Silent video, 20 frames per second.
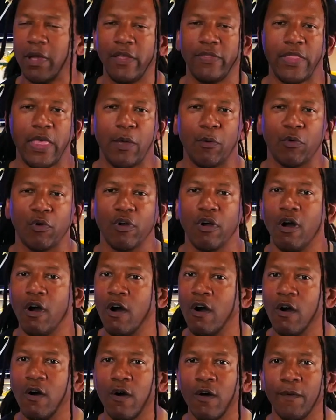And they were
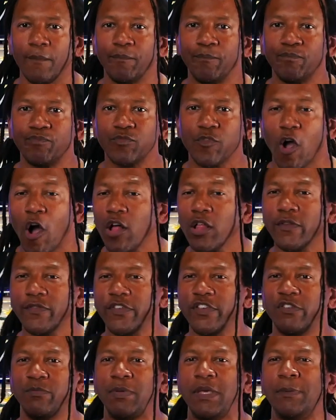all of
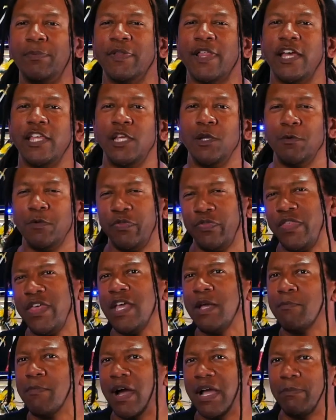these people that you would
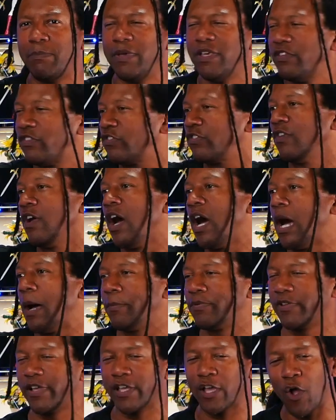think might be
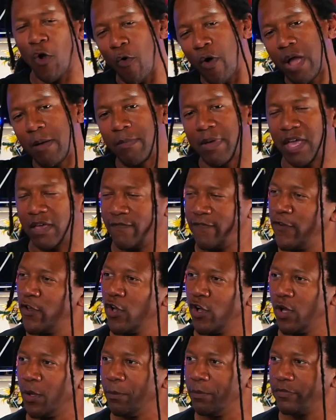snobs, like, oh, I make
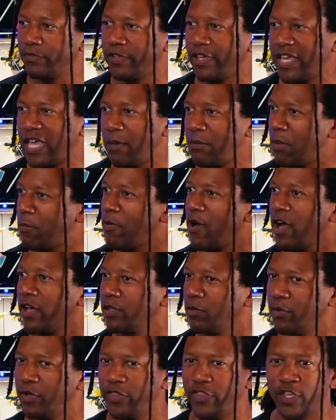films, I can't be
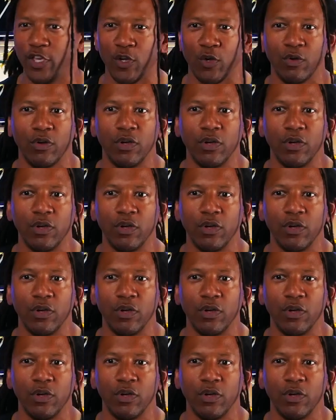bothered with you.